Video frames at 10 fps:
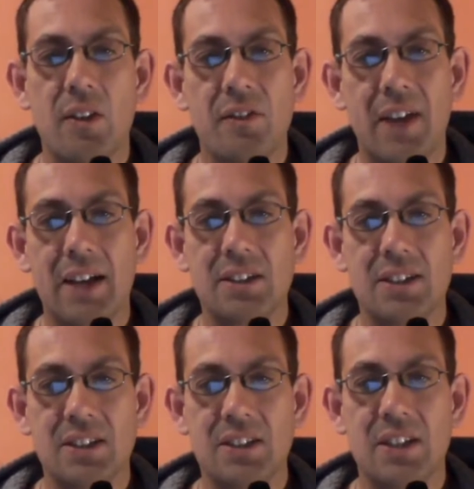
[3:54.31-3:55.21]
the
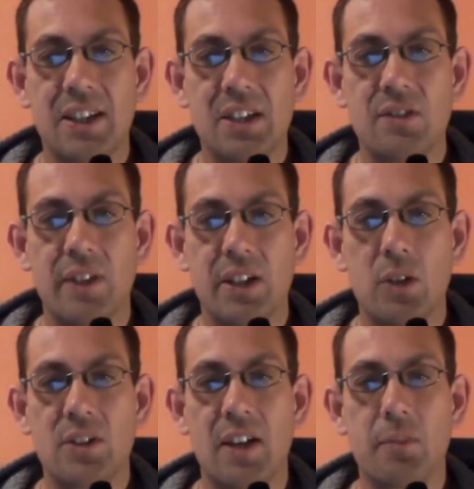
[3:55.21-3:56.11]
fact is that these
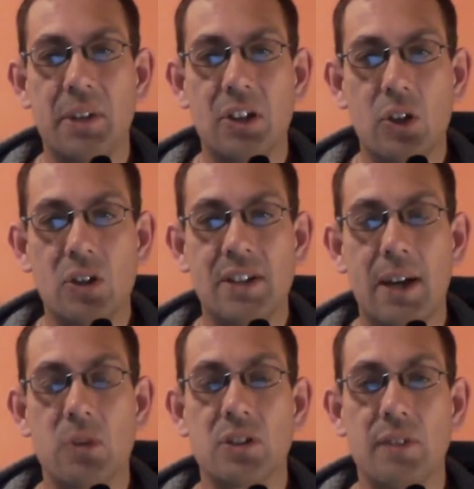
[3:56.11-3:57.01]
videos have been cut
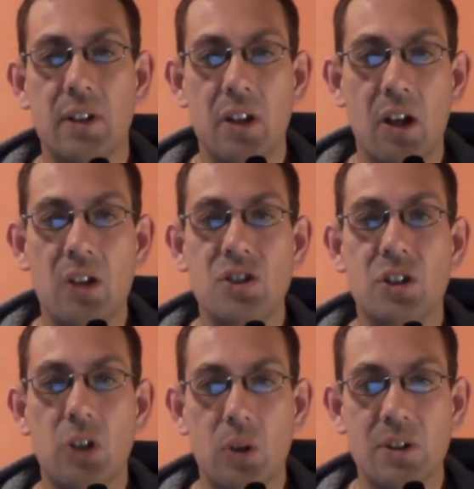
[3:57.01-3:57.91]
out of a
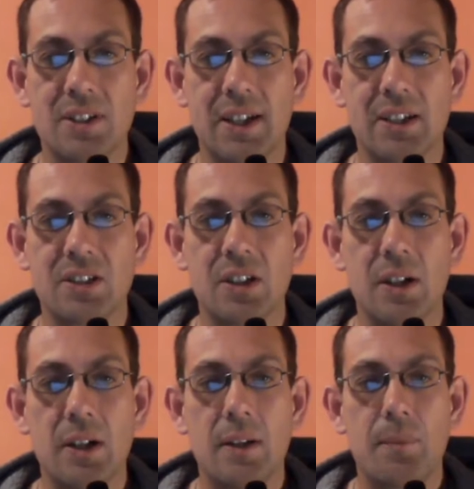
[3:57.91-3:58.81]
larger context
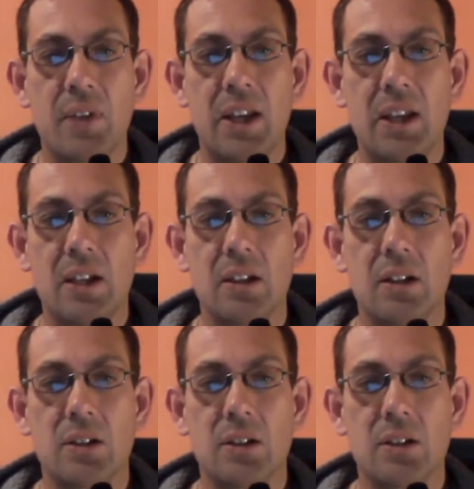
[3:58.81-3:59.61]
here,